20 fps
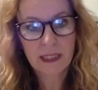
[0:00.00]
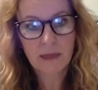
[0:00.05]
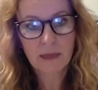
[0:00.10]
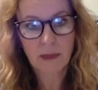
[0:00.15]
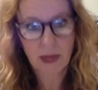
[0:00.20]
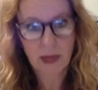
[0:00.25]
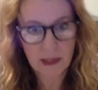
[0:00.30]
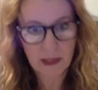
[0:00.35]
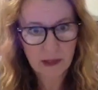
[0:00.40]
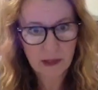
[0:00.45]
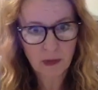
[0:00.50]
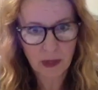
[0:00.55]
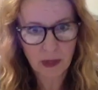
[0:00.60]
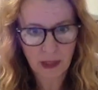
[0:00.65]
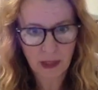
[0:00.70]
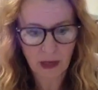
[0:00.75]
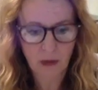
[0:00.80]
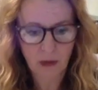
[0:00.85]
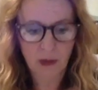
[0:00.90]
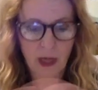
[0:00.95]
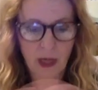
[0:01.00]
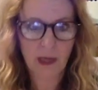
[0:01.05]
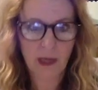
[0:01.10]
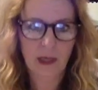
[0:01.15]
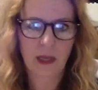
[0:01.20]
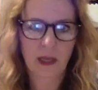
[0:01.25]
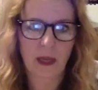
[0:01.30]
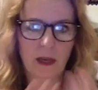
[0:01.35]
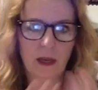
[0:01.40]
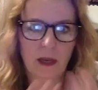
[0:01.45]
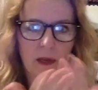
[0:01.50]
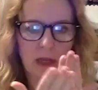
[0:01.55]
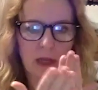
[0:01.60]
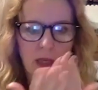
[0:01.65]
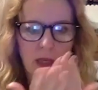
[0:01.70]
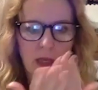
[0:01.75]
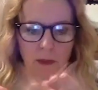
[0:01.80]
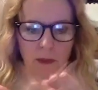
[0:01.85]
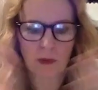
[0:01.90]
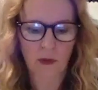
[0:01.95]
masks right now that can
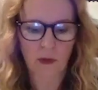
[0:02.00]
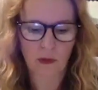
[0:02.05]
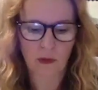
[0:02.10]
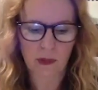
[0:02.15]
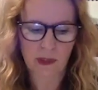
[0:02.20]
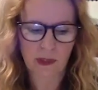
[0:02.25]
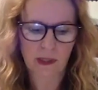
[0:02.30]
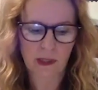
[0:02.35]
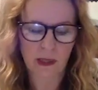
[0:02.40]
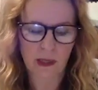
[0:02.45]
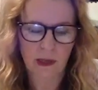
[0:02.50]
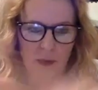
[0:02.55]
keep those